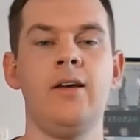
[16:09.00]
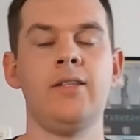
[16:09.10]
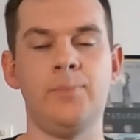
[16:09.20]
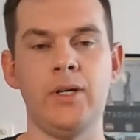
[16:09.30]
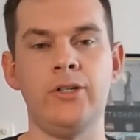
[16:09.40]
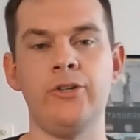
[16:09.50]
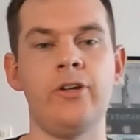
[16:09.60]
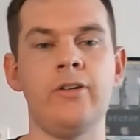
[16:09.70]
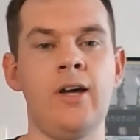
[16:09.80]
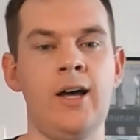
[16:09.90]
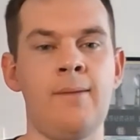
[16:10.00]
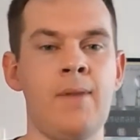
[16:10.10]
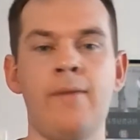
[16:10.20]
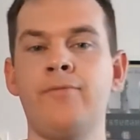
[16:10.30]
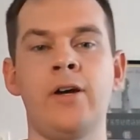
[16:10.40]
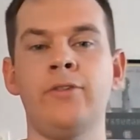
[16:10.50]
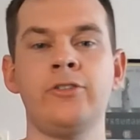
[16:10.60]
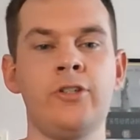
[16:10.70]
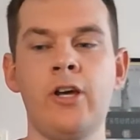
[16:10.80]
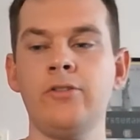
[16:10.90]
the big unit up front.
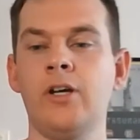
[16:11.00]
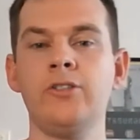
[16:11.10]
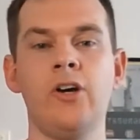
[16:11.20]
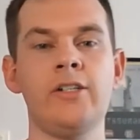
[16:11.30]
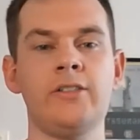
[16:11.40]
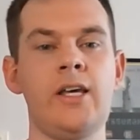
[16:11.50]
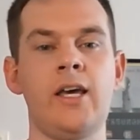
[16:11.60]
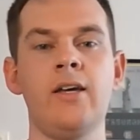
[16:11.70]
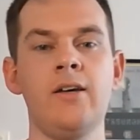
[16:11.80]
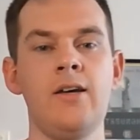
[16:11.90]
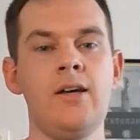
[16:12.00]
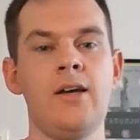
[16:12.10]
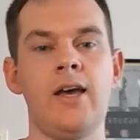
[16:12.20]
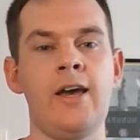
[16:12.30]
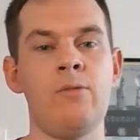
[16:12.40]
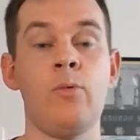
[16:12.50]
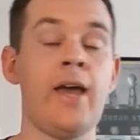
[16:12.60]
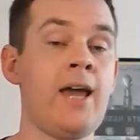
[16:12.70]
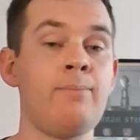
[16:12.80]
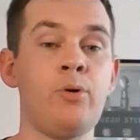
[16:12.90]
So those guys there, and we
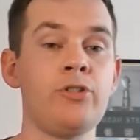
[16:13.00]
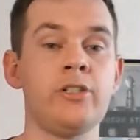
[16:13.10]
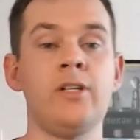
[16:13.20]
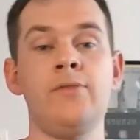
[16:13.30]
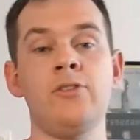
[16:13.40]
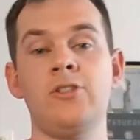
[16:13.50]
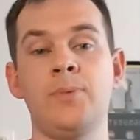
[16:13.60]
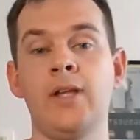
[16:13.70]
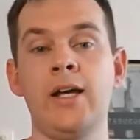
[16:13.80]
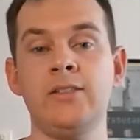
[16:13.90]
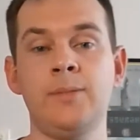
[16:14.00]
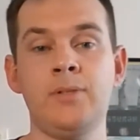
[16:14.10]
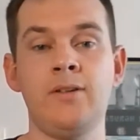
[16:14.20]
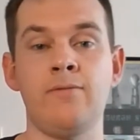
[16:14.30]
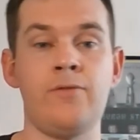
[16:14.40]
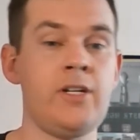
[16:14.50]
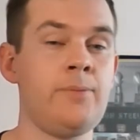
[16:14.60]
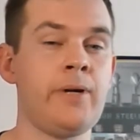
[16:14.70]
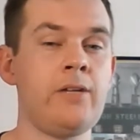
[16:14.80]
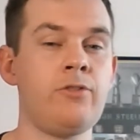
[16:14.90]
had Bush and even Spillane stepped in, and Vinny
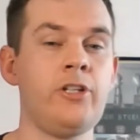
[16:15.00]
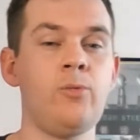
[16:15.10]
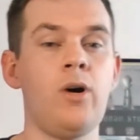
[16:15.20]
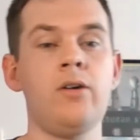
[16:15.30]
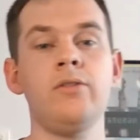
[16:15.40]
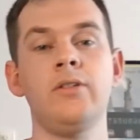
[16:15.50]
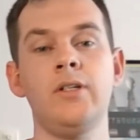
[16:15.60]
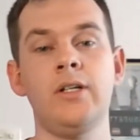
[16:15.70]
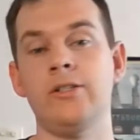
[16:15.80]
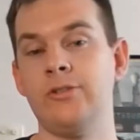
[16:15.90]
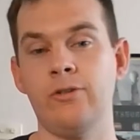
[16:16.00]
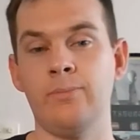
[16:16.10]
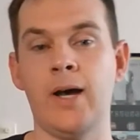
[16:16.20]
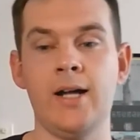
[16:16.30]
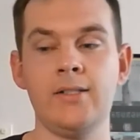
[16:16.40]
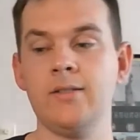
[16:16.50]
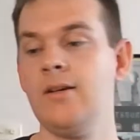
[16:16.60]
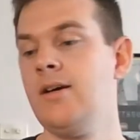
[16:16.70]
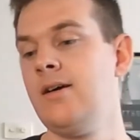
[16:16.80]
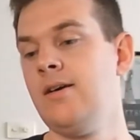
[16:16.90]
played really well in certain parts.
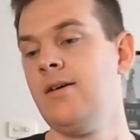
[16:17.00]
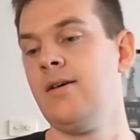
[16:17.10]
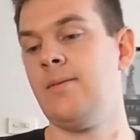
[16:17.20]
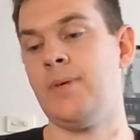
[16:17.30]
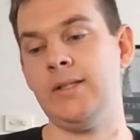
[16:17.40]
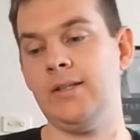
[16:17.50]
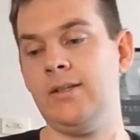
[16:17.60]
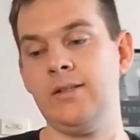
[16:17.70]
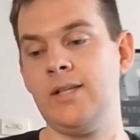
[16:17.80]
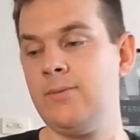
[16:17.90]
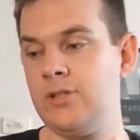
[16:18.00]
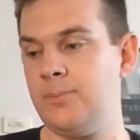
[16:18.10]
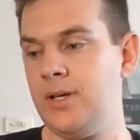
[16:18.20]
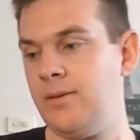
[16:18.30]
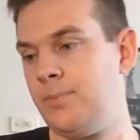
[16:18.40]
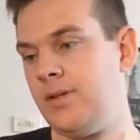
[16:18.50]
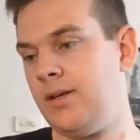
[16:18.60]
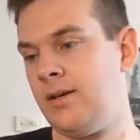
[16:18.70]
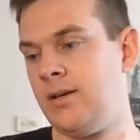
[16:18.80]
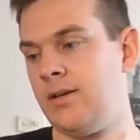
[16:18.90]
But there seems to be
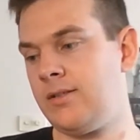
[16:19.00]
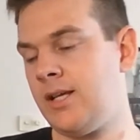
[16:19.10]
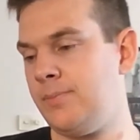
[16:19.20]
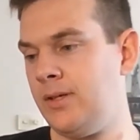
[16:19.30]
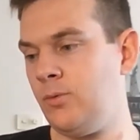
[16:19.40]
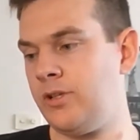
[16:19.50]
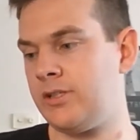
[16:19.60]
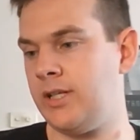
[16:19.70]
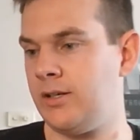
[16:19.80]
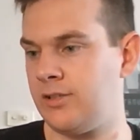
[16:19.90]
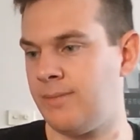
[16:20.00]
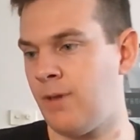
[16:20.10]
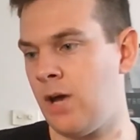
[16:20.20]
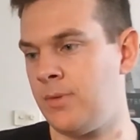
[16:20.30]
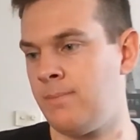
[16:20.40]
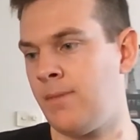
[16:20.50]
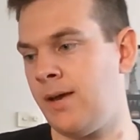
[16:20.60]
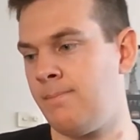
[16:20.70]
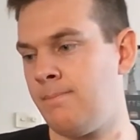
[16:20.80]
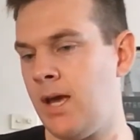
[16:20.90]
something with the Steelers at the moment, and
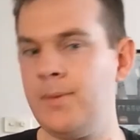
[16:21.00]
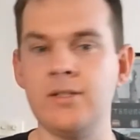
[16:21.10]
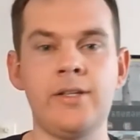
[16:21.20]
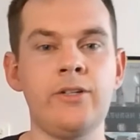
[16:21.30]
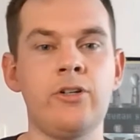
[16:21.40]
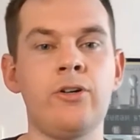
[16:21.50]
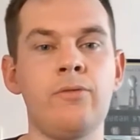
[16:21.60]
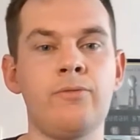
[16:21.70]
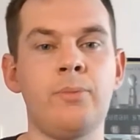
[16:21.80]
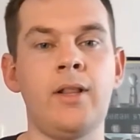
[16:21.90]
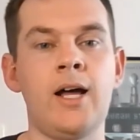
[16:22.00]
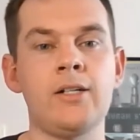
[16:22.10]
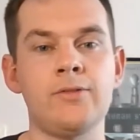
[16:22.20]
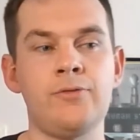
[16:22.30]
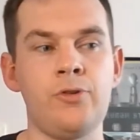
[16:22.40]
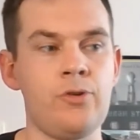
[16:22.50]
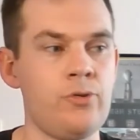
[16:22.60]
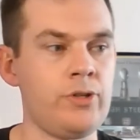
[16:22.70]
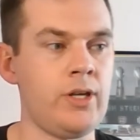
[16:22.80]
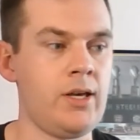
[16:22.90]
maybe it's lingering on from the last few
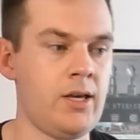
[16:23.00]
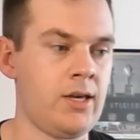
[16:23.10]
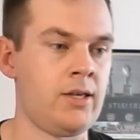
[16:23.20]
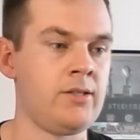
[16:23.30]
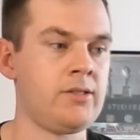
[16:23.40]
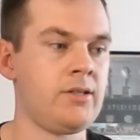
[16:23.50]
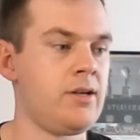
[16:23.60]
years,